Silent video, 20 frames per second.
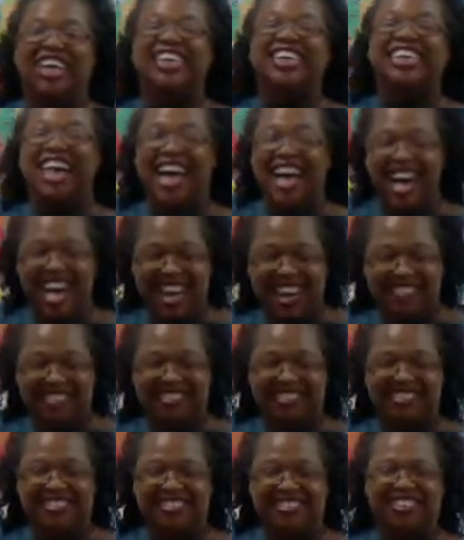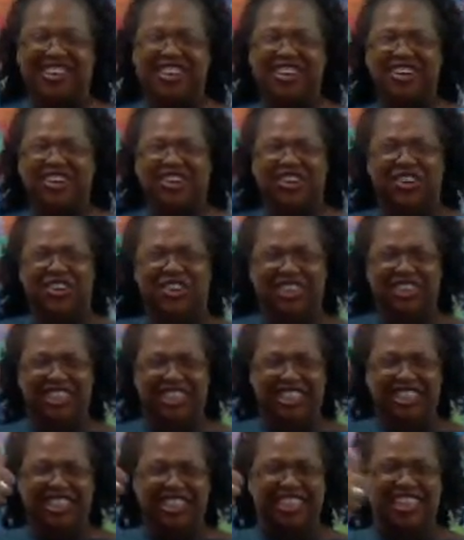Yes.
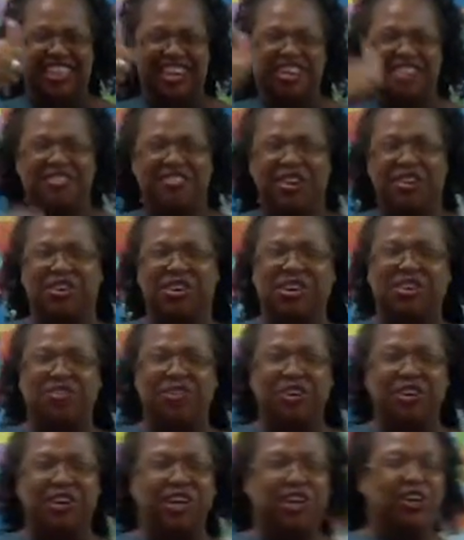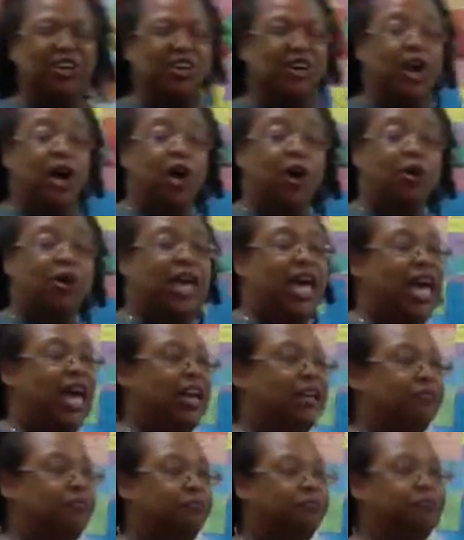Good. Very, very good.
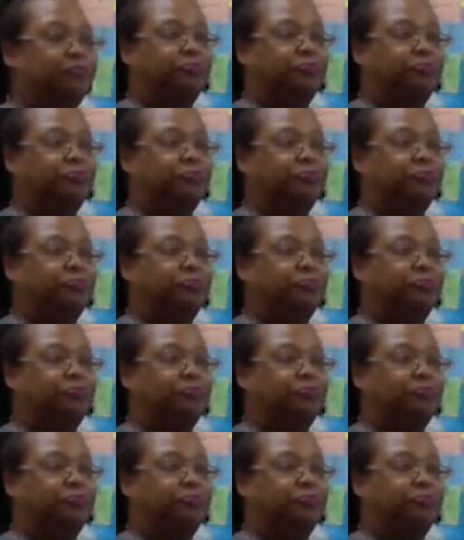Okay.